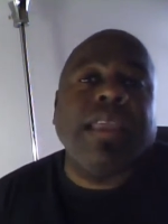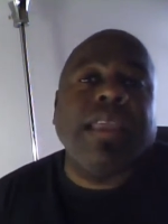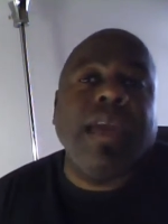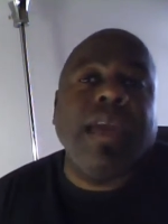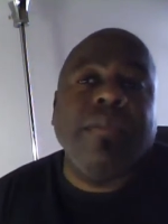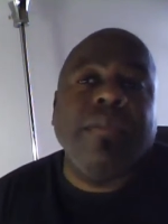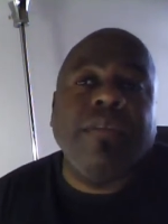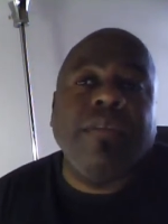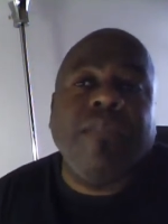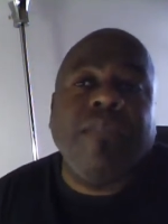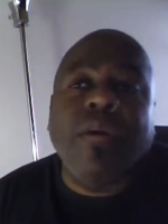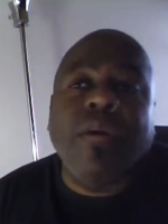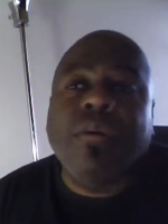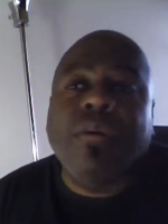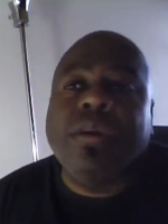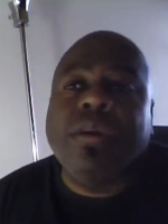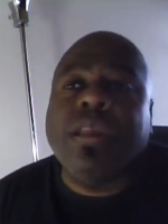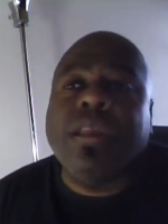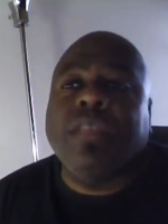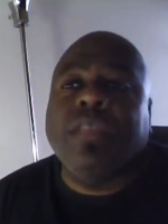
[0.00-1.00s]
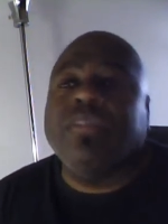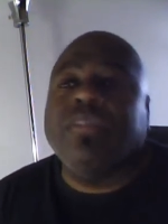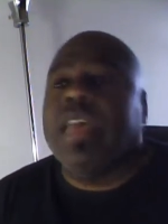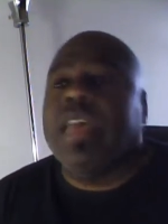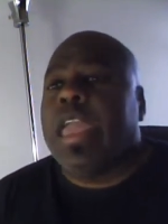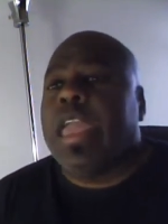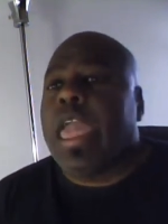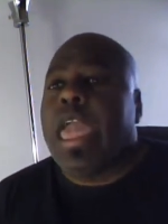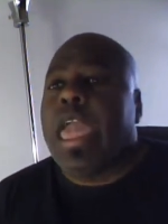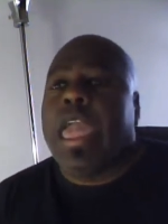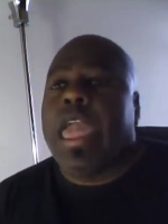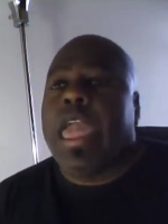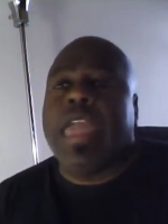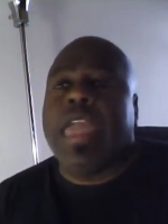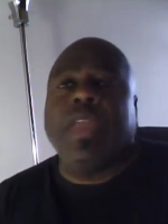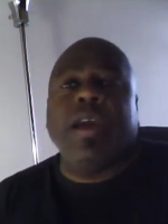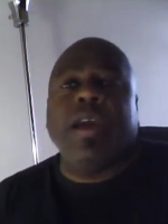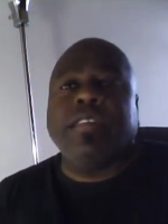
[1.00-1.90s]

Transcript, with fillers: coming forward, you know, saying, hey, you know,